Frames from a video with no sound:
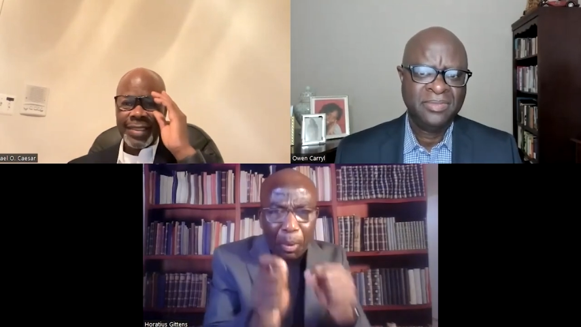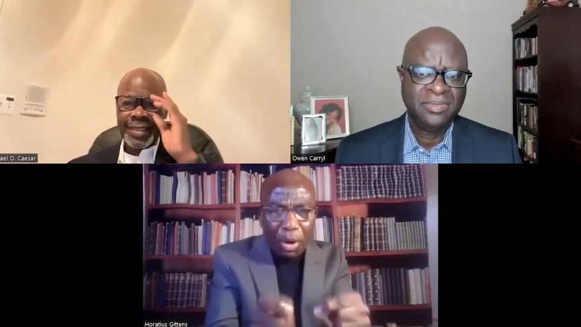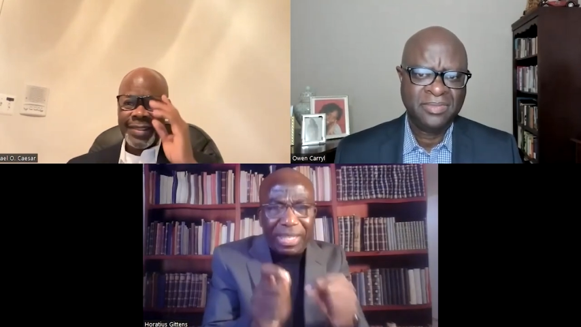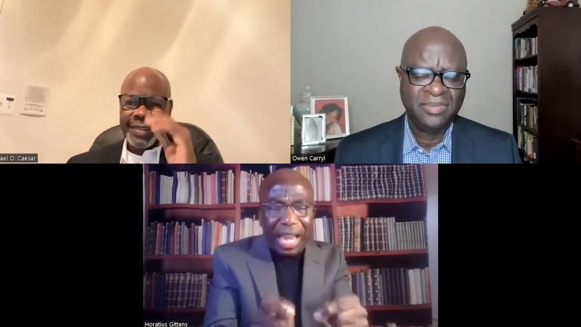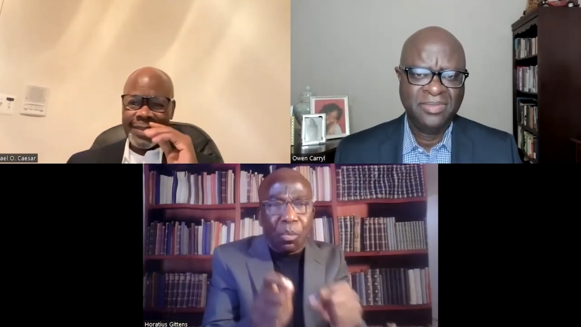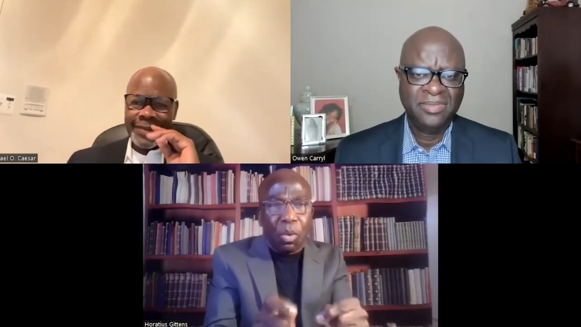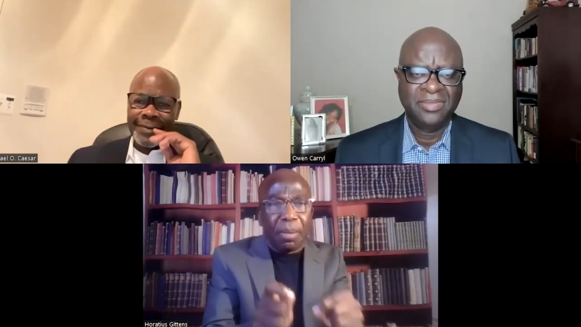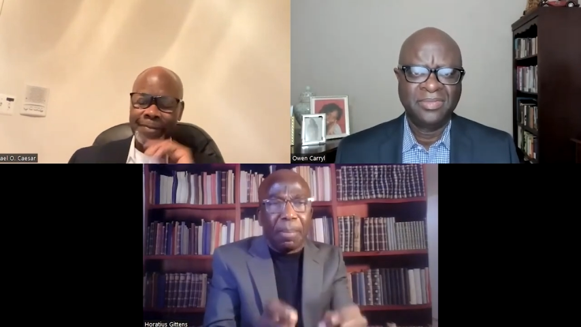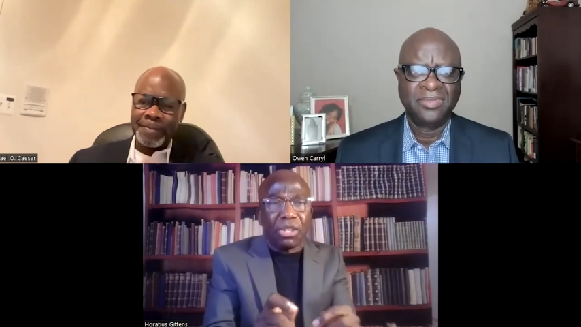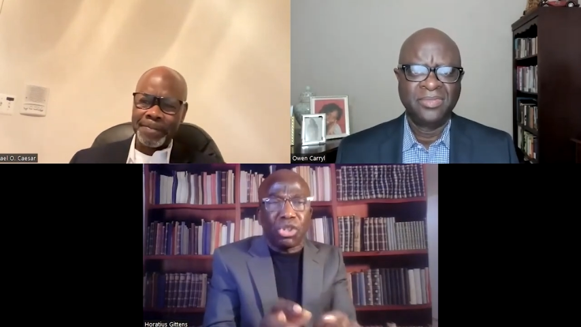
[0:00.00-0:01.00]
Speaker 1: the point i
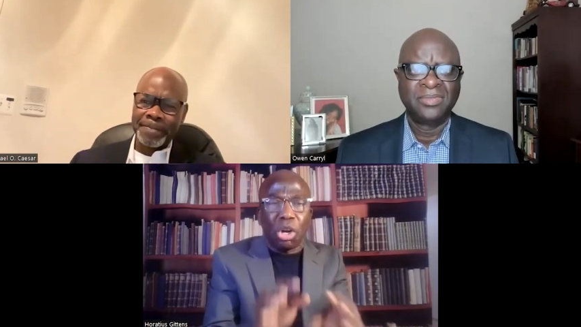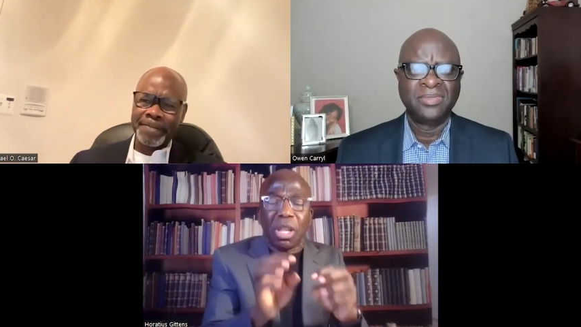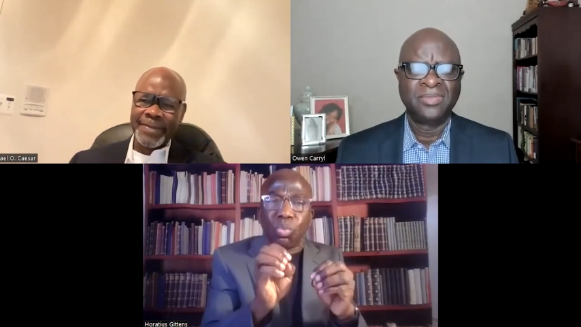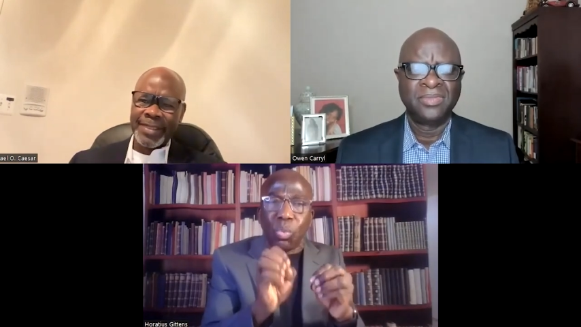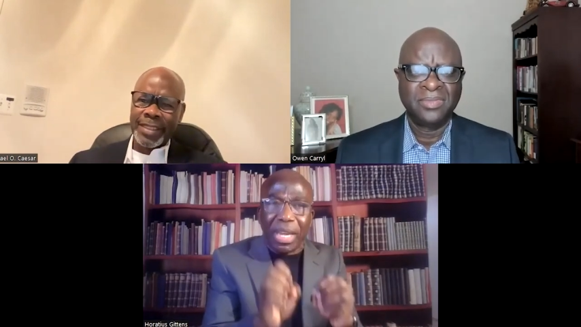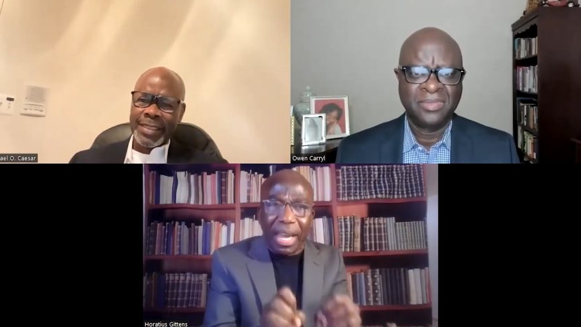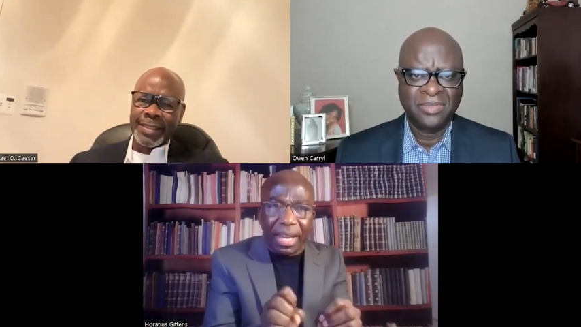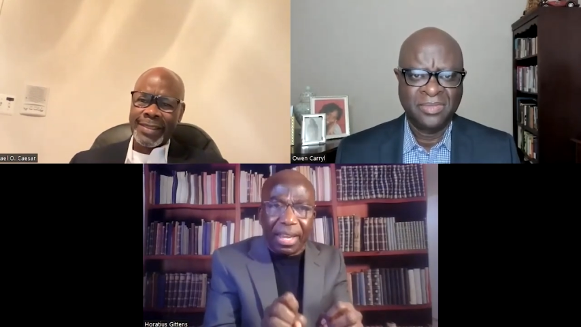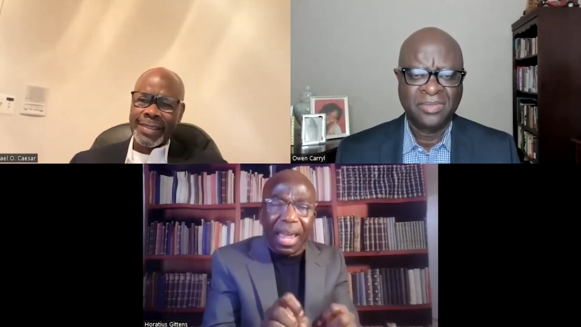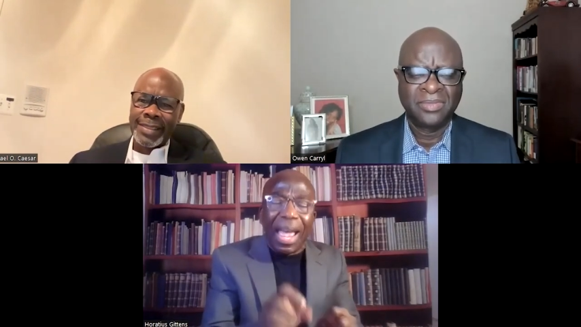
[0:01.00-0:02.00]
want to make sure that we
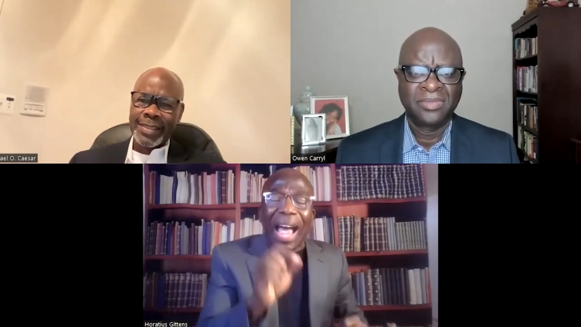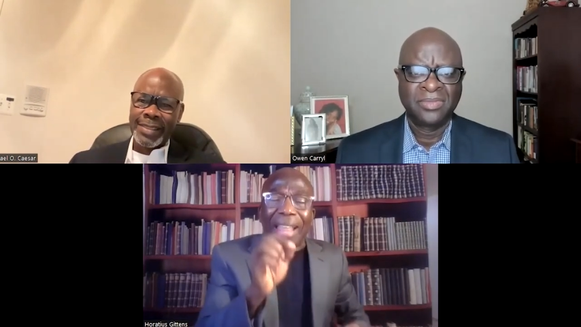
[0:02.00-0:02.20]
get in